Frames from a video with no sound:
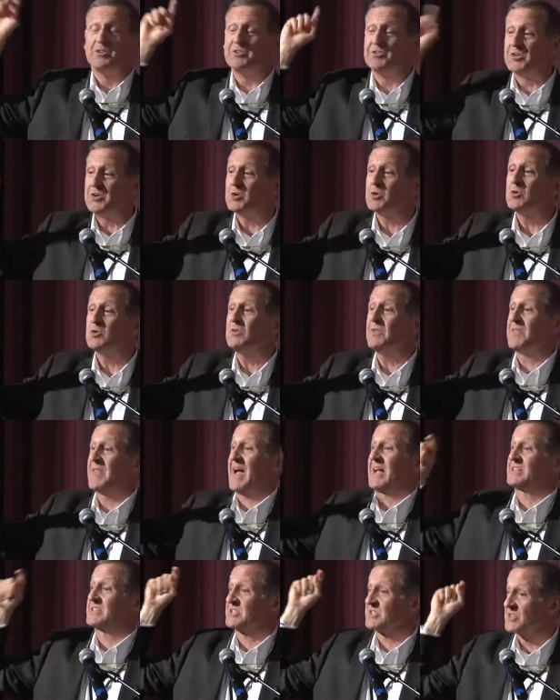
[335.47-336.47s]
Dude,
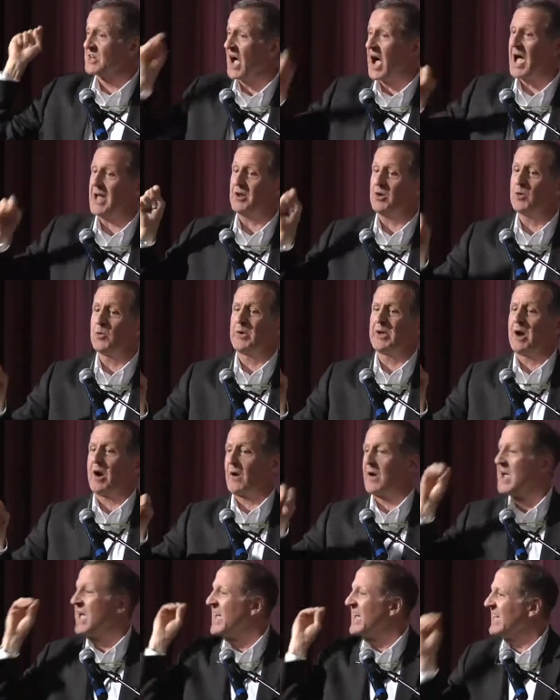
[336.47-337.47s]
that's not who we
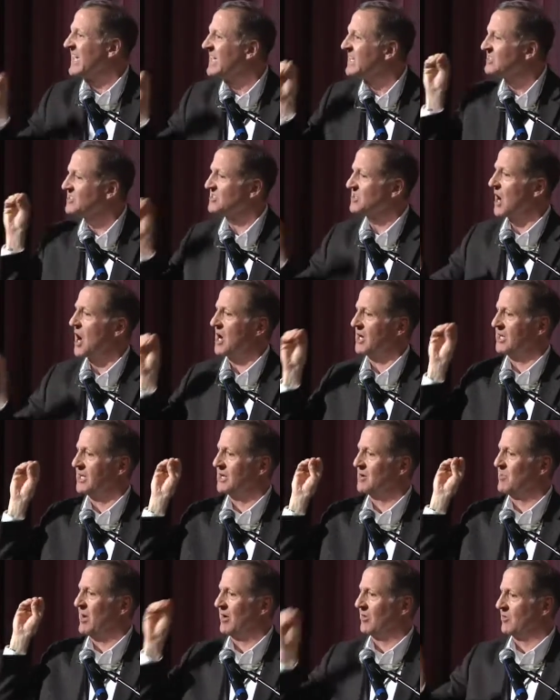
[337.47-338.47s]
are. He's
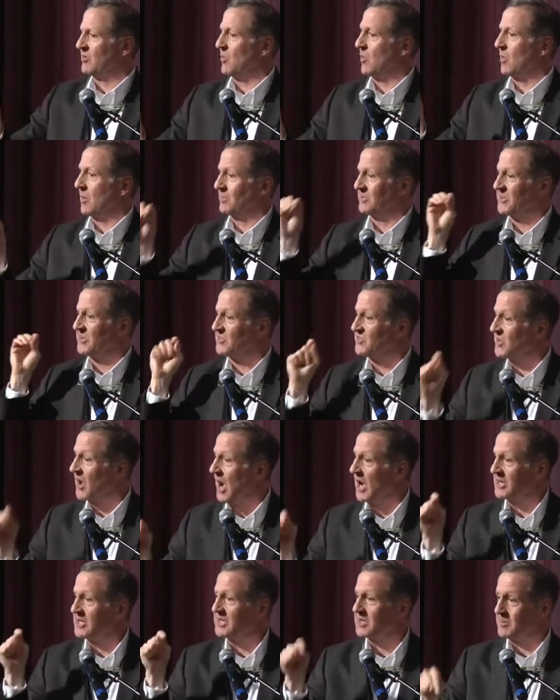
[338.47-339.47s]
talking about norms, he's
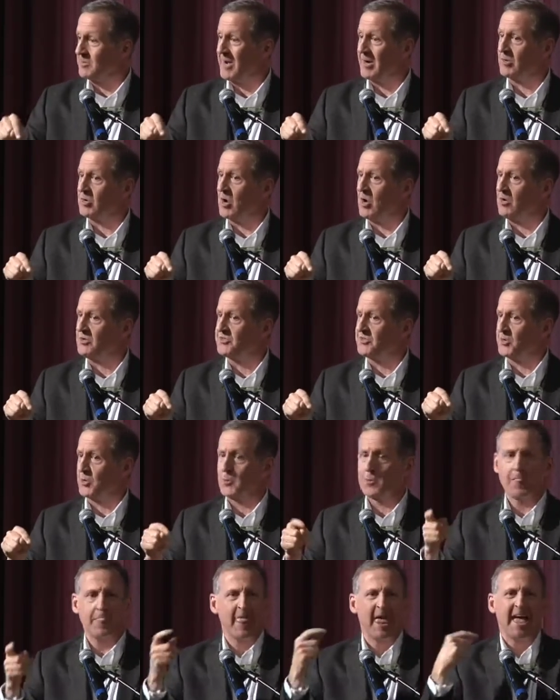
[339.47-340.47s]
talking about culture.